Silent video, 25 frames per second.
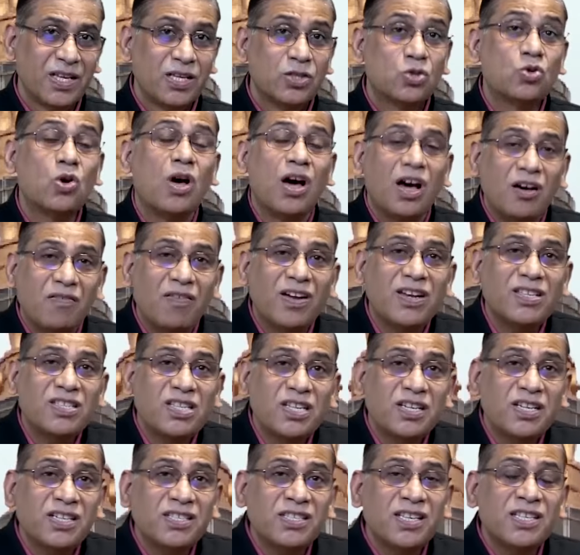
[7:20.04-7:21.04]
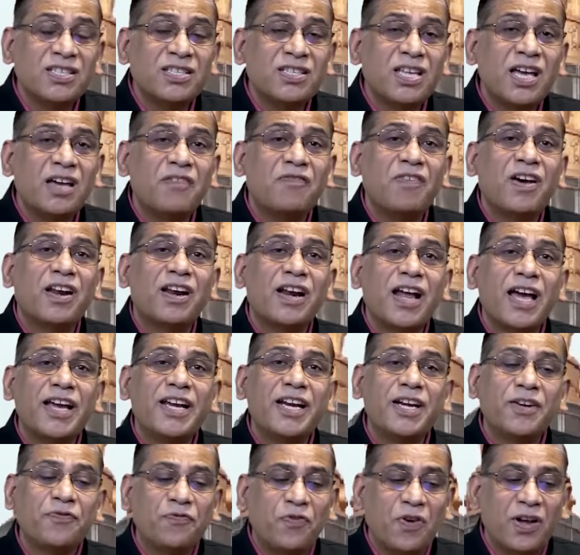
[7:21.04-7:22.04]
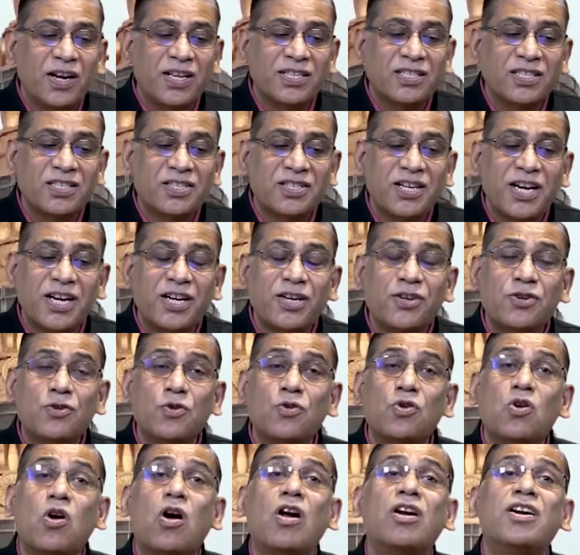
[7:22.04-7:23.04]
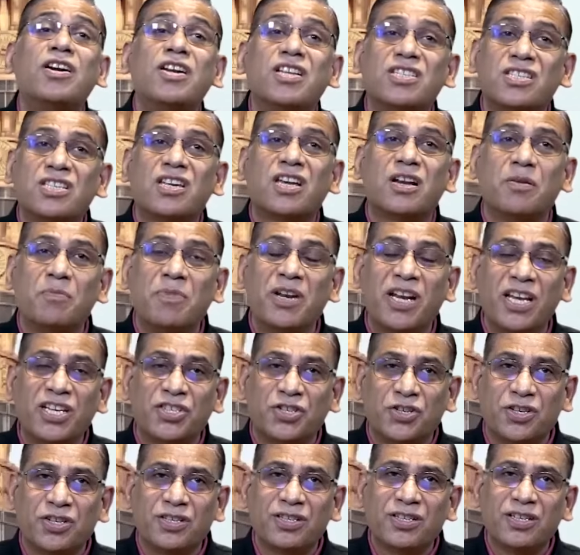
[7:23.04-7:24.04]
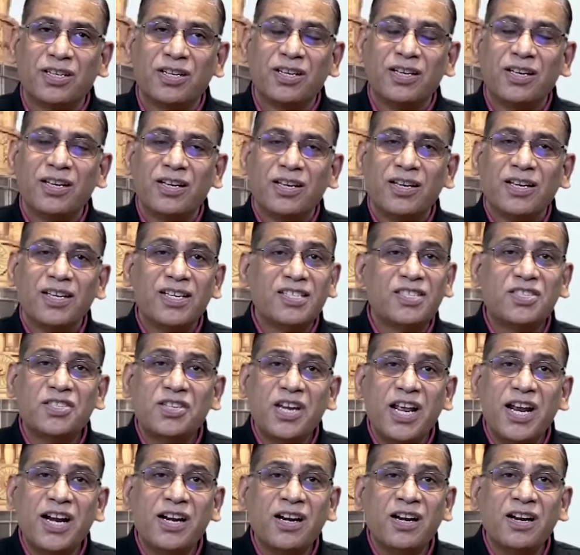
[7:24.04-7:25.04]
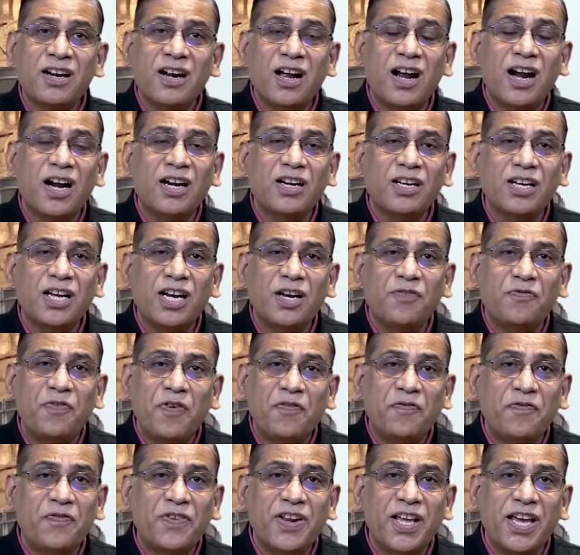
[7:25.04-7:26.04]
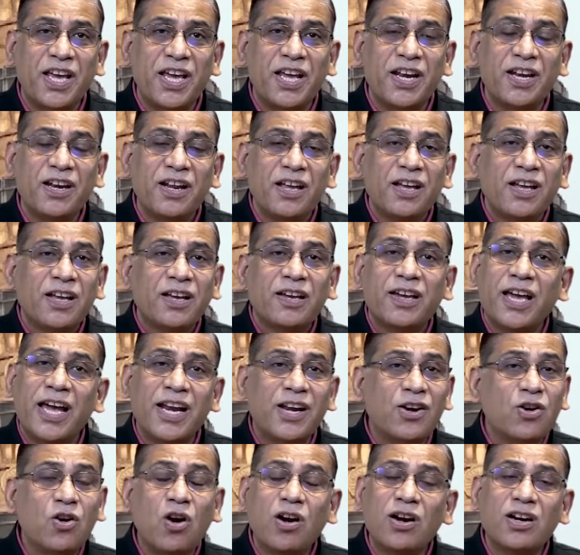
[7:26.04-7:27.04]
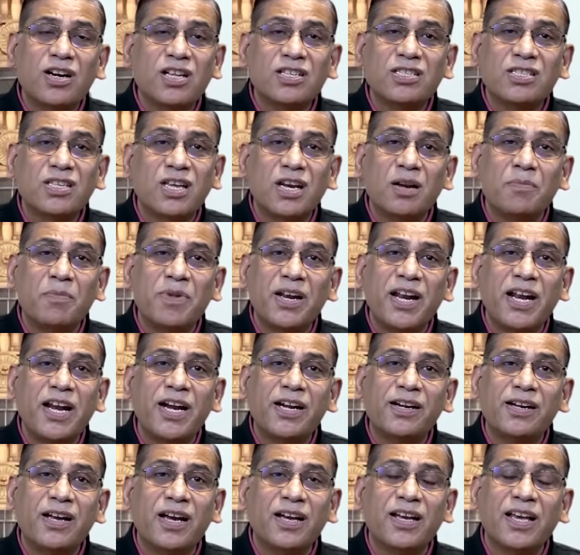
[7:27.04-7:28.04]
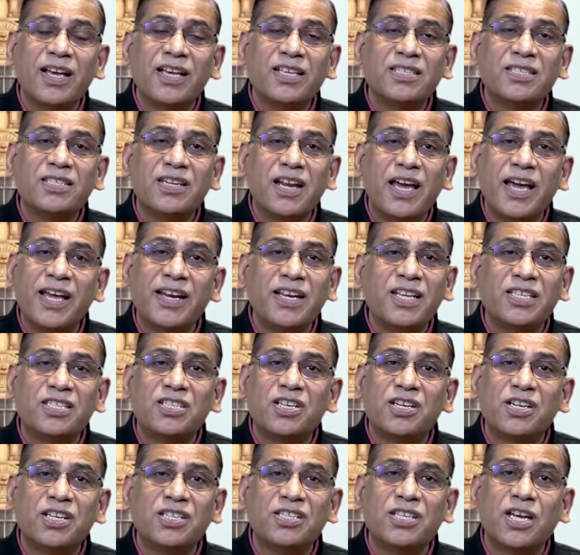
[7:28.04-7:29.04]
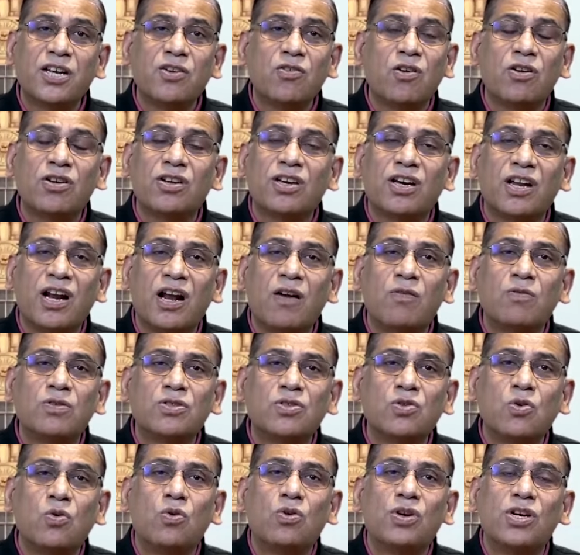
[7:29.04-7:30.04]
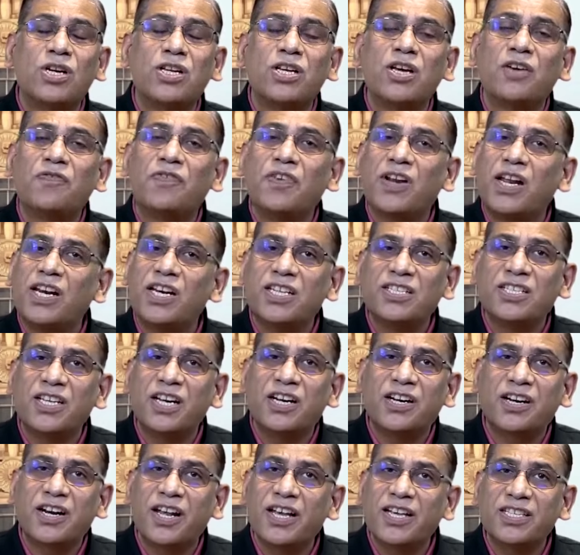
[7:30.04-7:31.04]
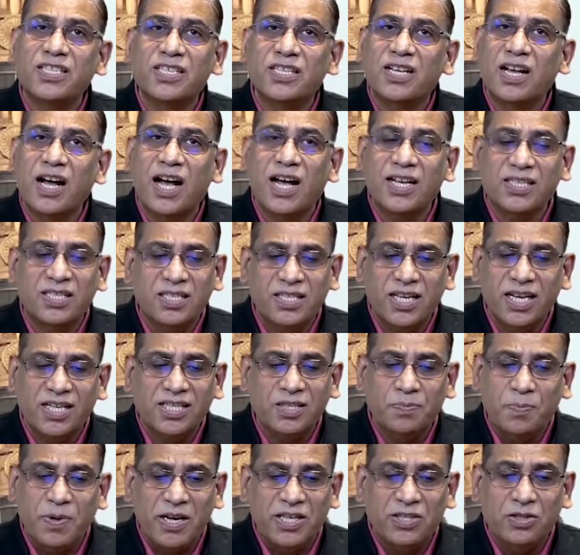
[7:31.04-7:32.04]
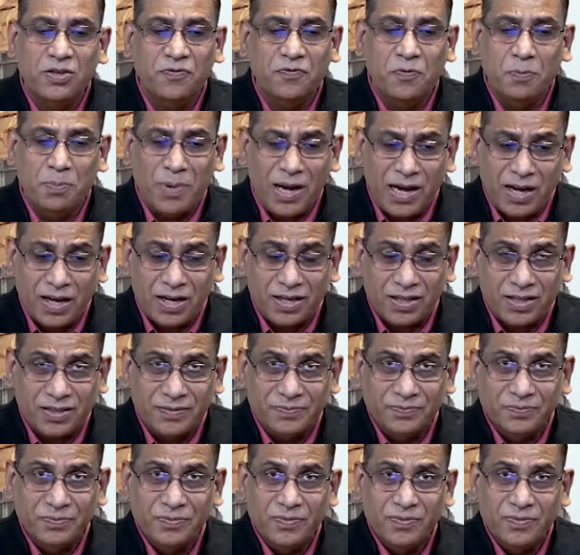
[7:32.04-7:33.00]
So our citizens have a right, for instance, to non-discrimination. A state under Article 15 cannot discriminate against any citizen on grounds only of religion, race, caste, sex, place of birth.